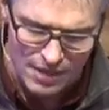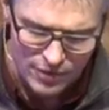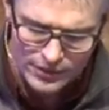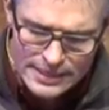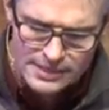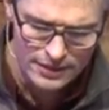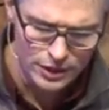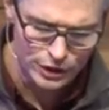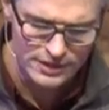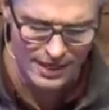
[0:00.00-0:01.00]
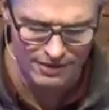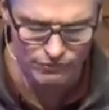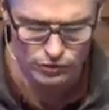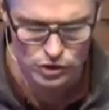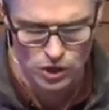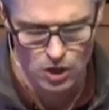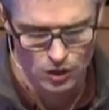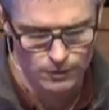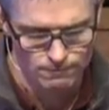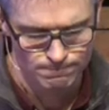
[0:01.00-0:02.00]
There isn't a good time for
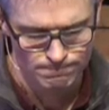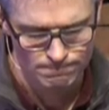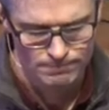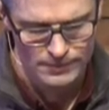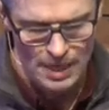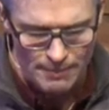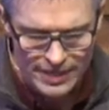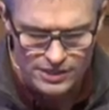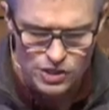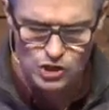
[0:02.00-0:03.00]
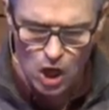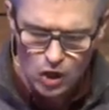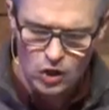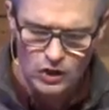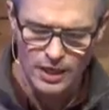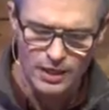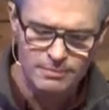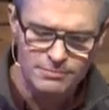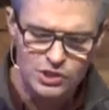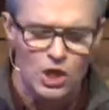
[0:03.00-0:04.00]
sorrow because sorrow
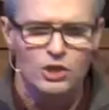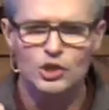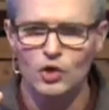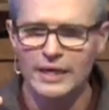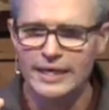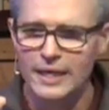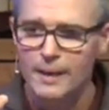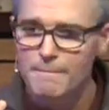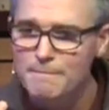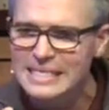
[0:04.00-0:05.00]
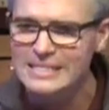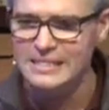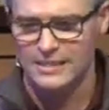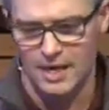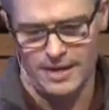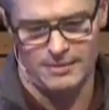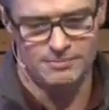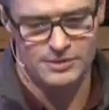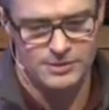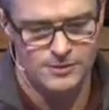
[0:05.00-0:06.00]
comes during busy
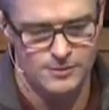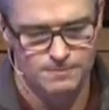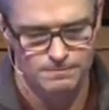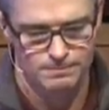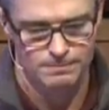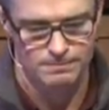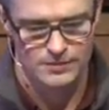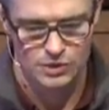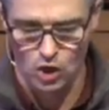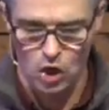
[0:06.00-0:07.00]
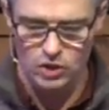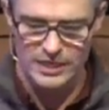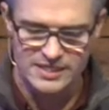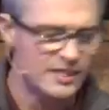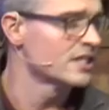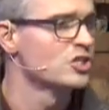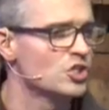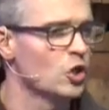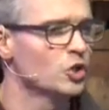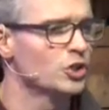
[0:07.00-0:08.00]
times. Sorrow doesn't
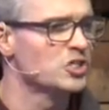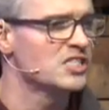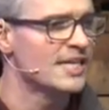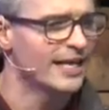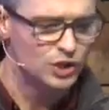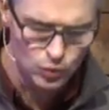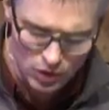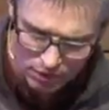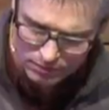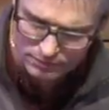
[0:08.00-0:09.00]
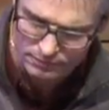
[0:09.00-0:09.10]
consult your schedule.